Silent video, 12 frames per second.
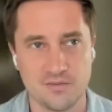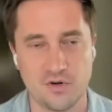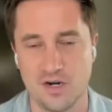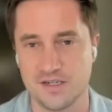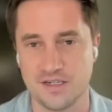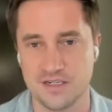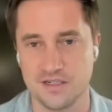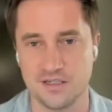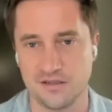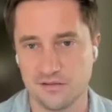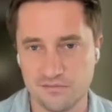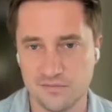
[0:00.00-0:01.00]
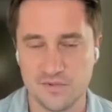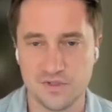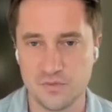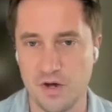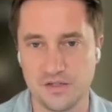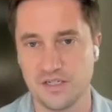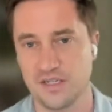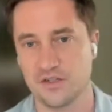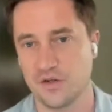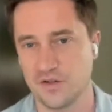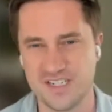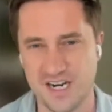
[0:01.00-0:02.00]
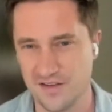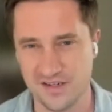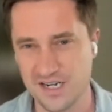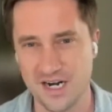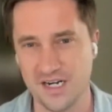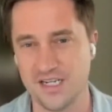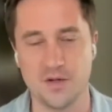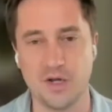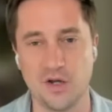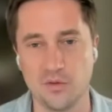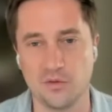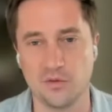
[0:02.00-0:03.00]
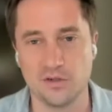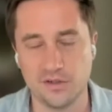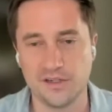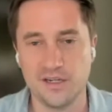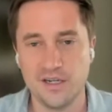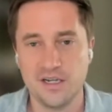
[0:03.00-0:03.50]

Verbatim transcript: processing small sensors, t- the tiny ML world.